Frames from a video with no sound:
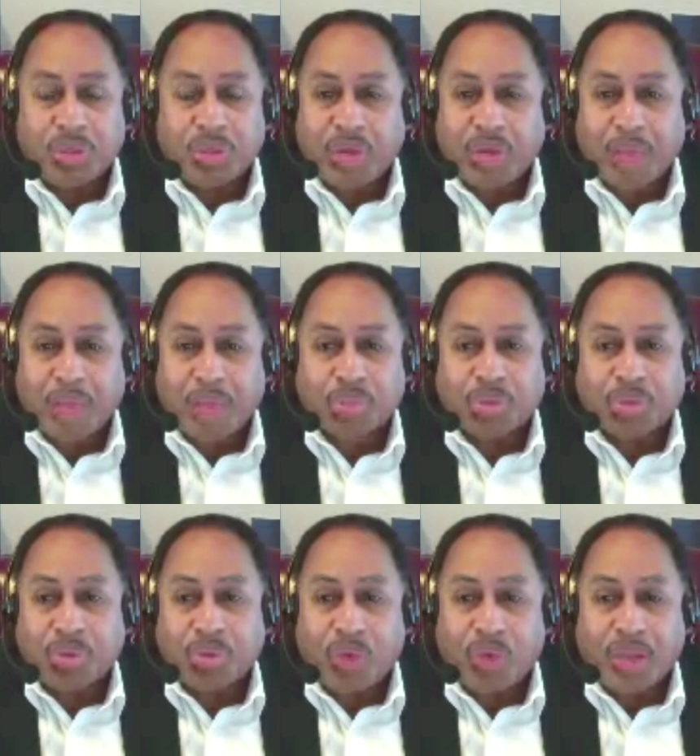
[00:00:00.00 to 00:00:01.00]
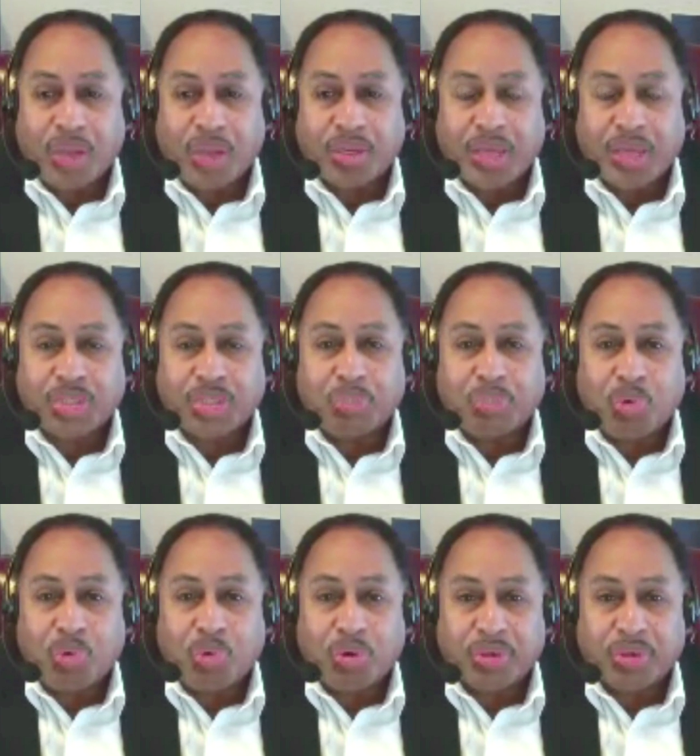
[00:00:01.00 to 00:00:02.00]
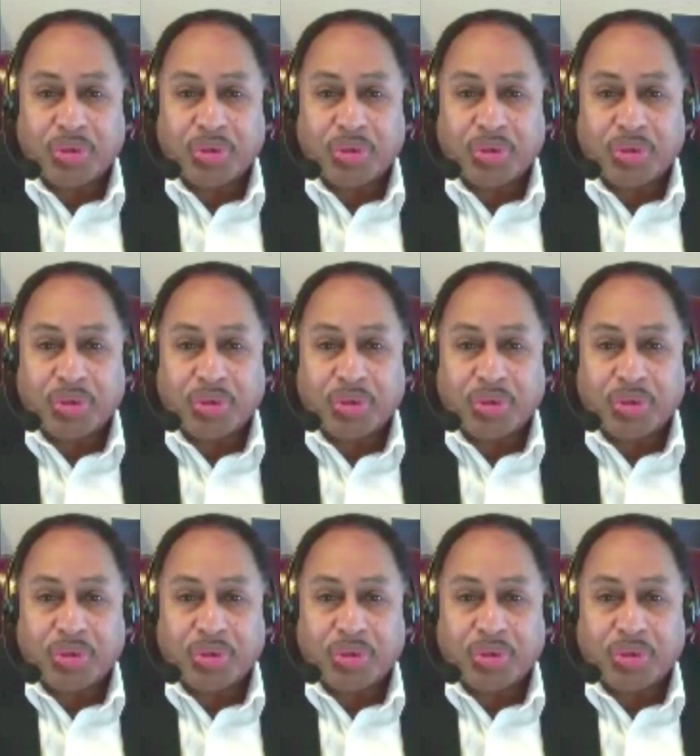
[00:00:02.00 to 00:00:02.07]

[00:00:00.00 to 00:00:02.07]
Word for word: You're absolutely right, and that's important.